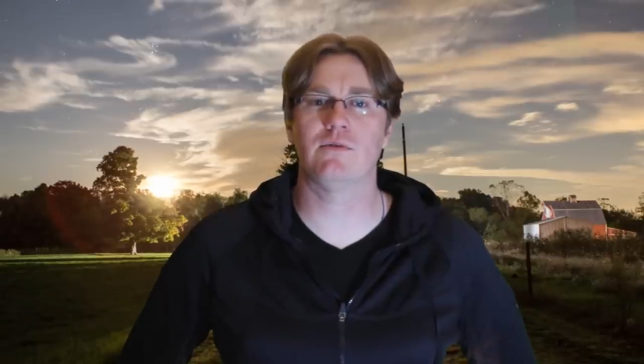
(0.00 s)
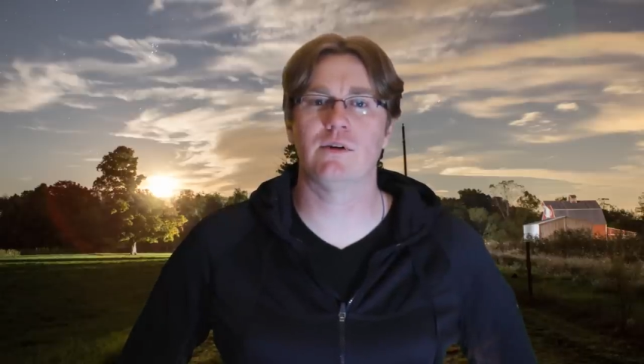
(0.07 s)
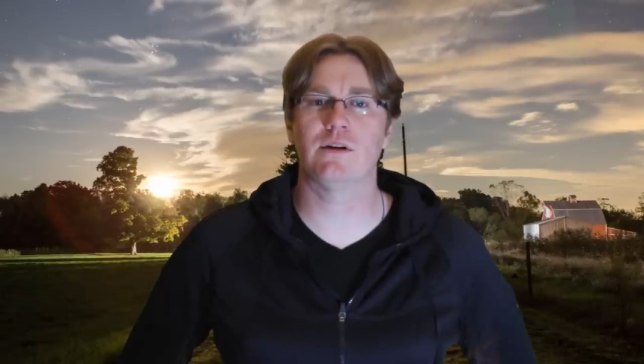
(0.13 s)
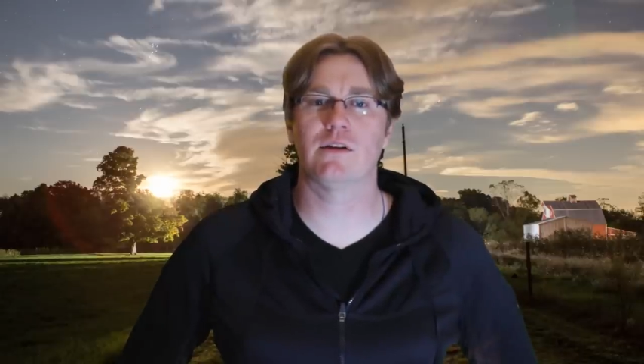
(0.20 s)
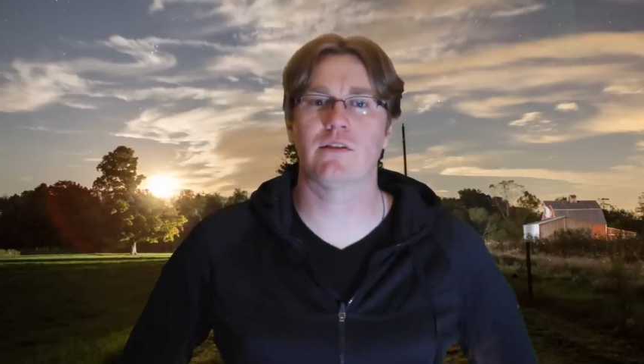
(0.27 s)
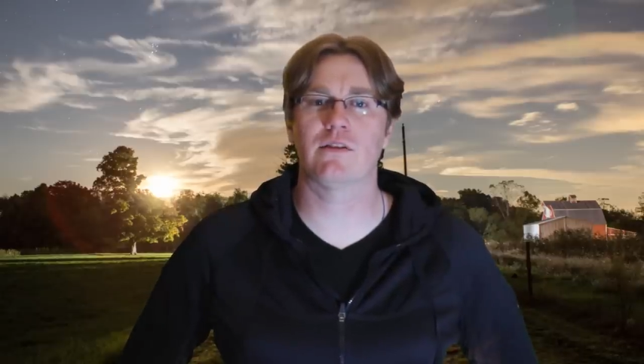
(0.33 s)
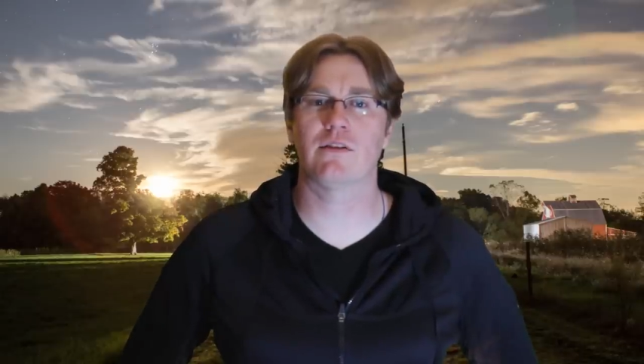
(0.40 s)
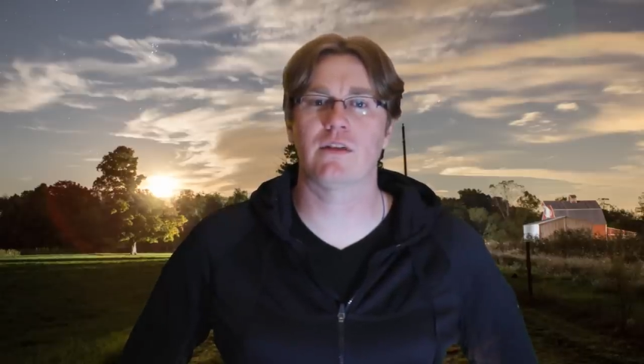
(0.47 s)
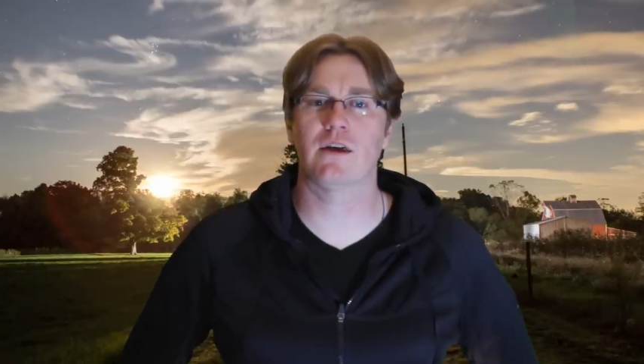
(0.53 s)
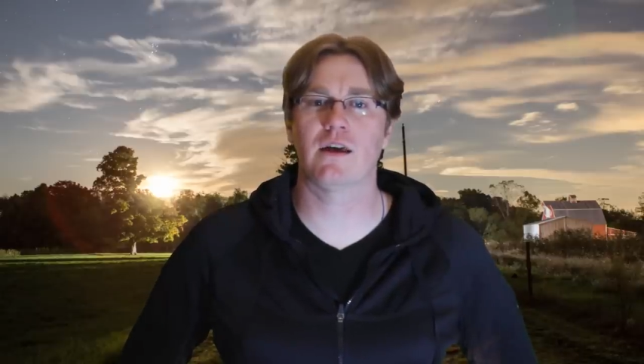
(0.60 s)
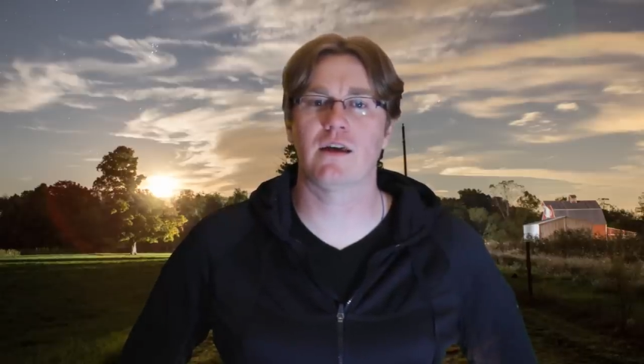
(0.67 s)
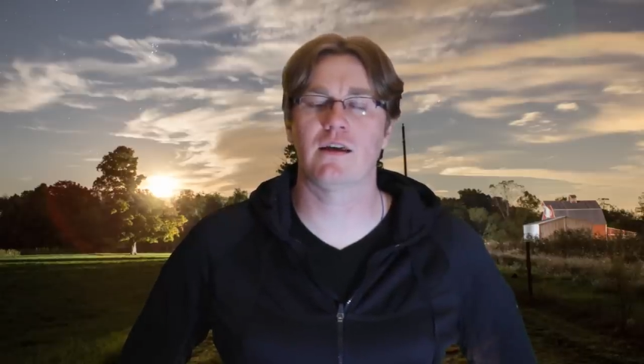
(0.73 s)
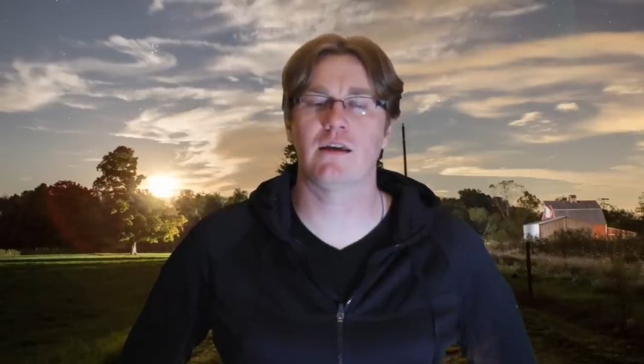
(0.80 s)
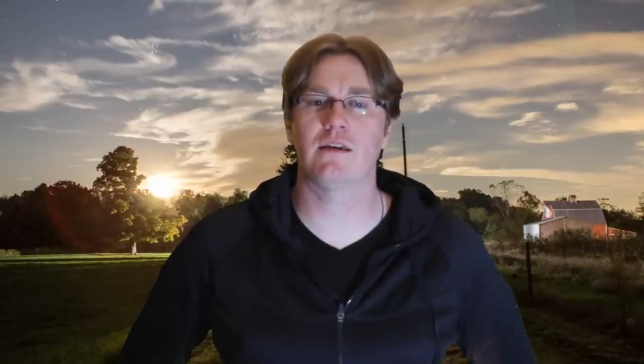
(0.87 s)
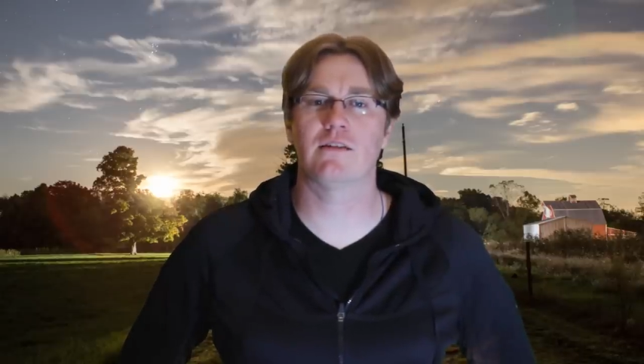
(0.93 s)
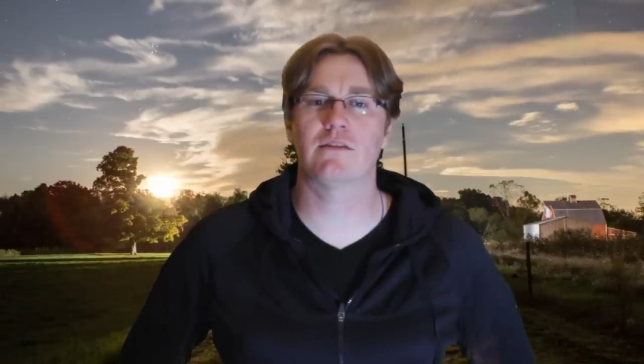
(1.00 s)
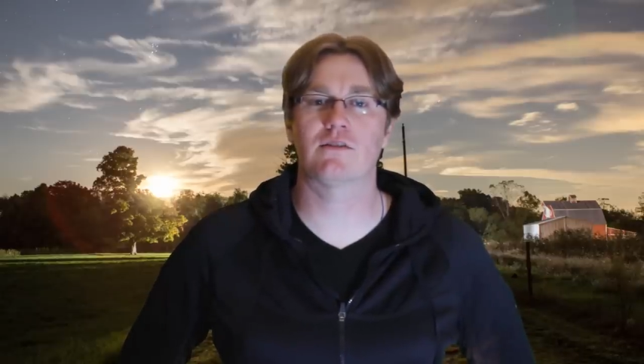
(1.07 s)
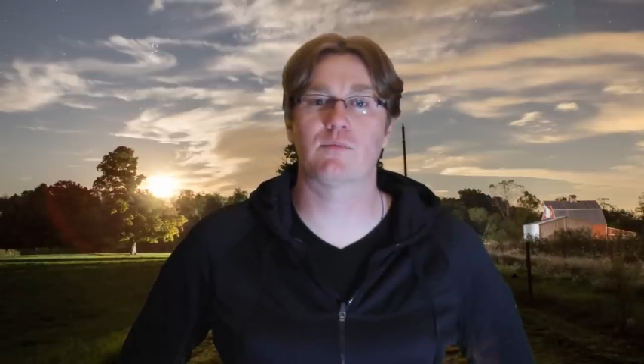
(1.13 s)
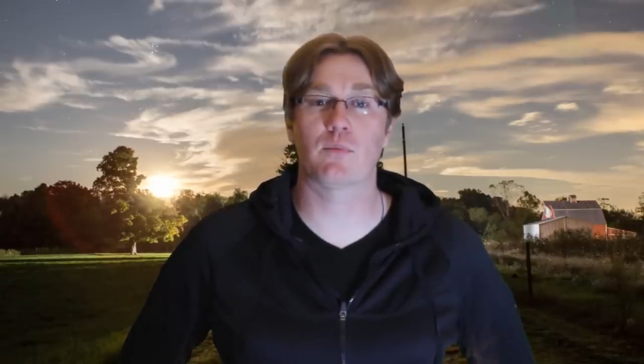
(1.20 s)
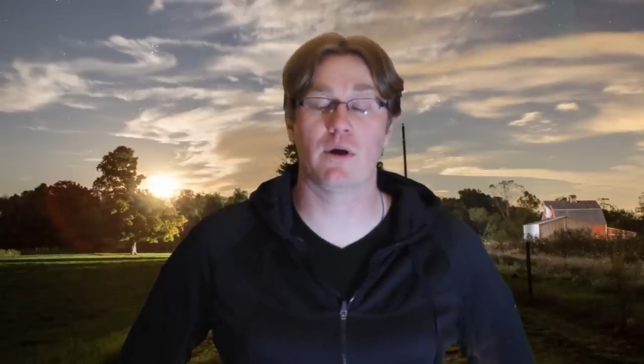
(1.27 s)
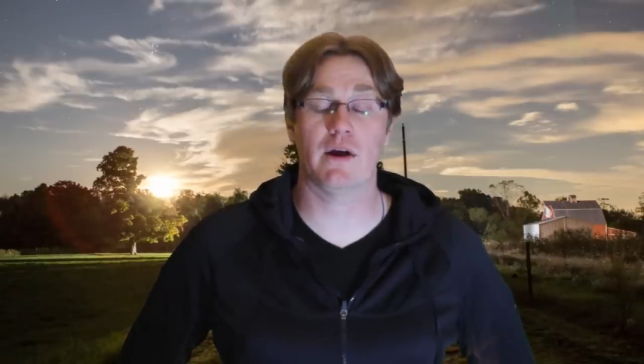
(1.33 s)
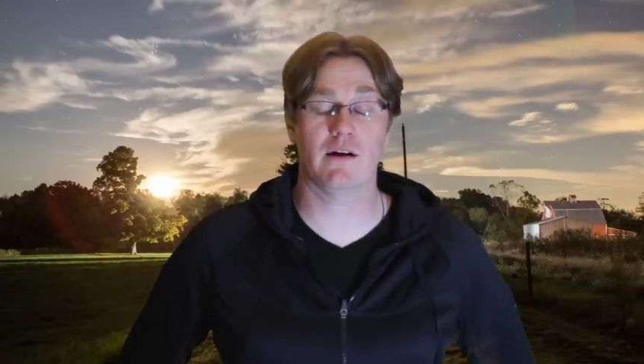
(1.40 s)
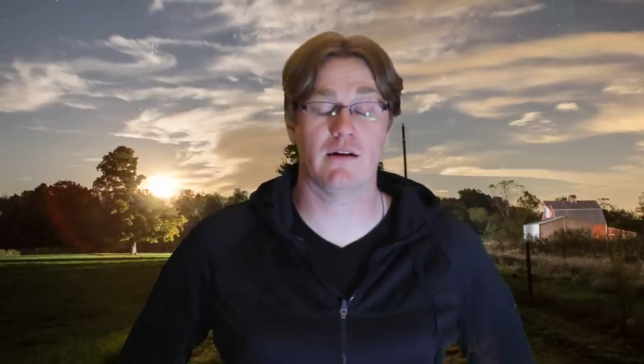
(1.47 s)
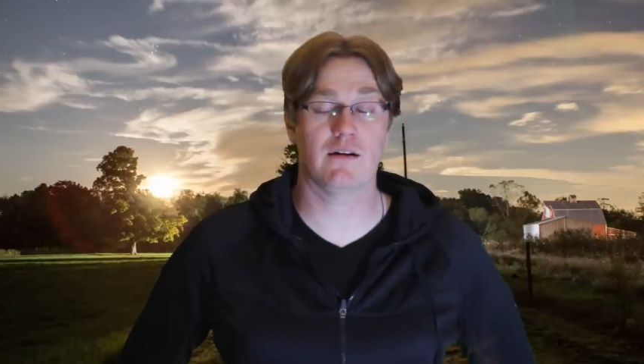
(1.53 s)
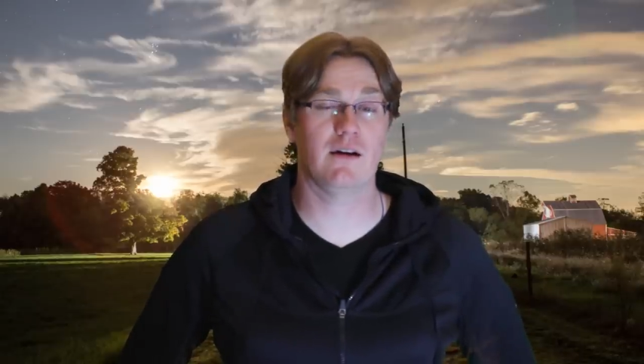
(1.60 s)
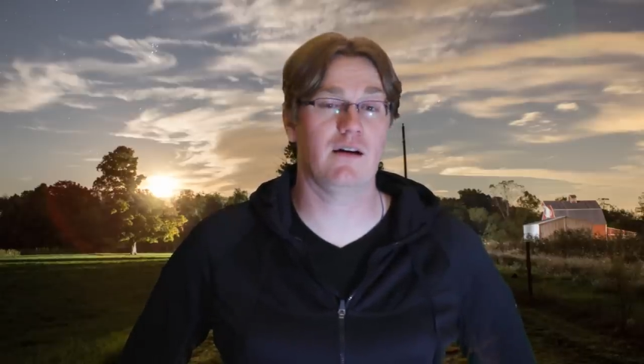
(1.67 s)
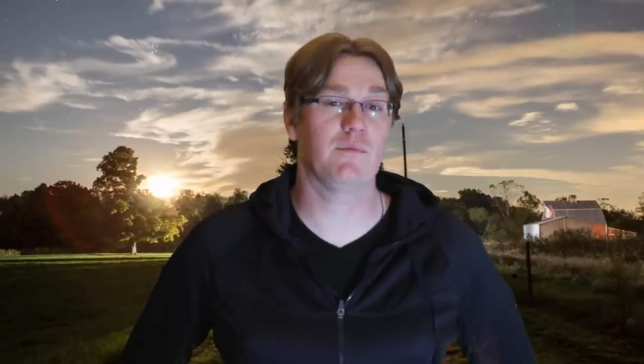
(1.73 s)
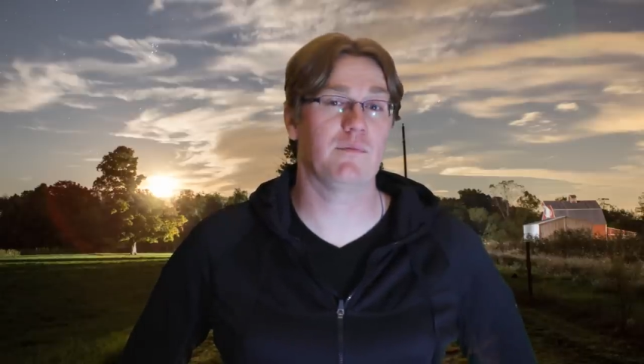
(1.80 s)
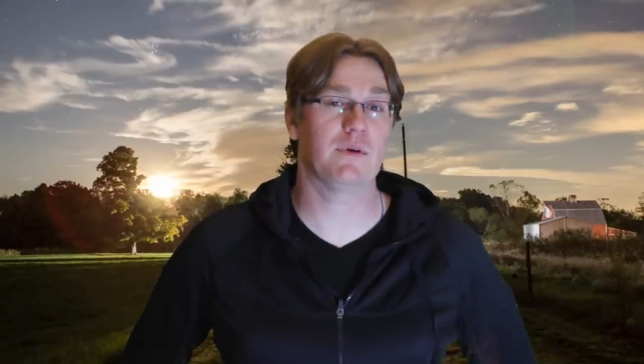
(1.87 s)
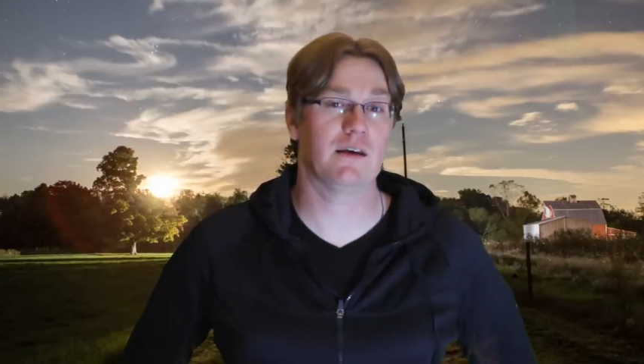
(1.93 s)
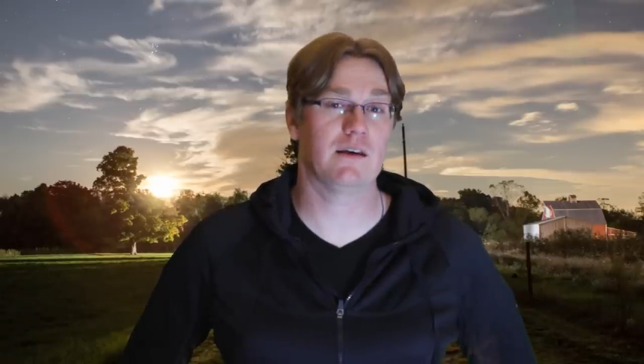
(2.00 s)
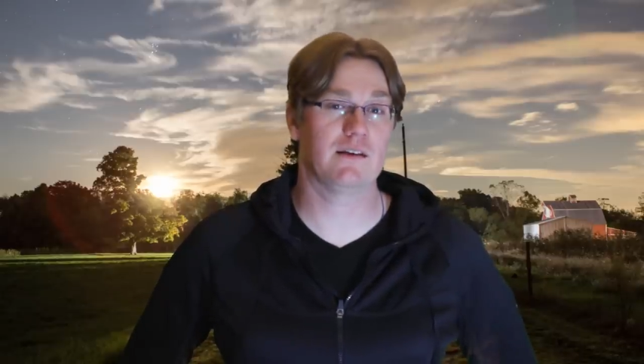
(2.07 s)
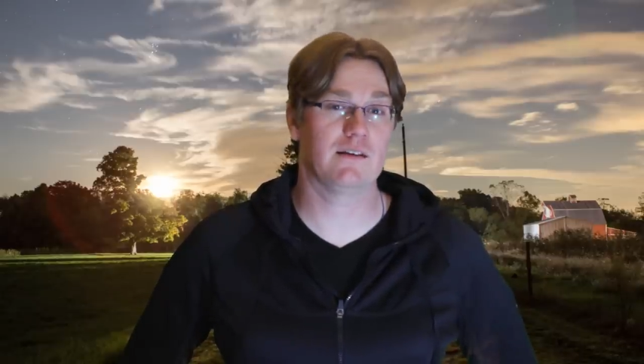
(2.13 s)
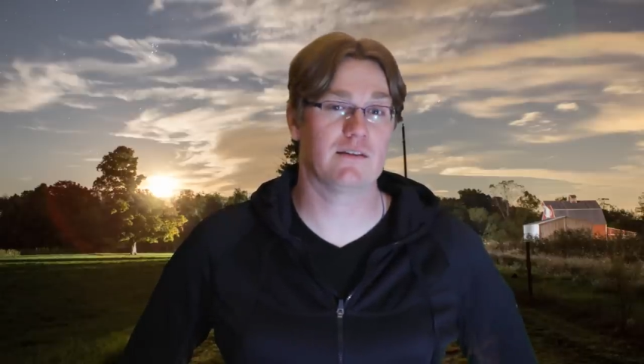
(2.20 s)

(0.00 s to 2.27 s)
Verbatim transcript: with a sprayer company,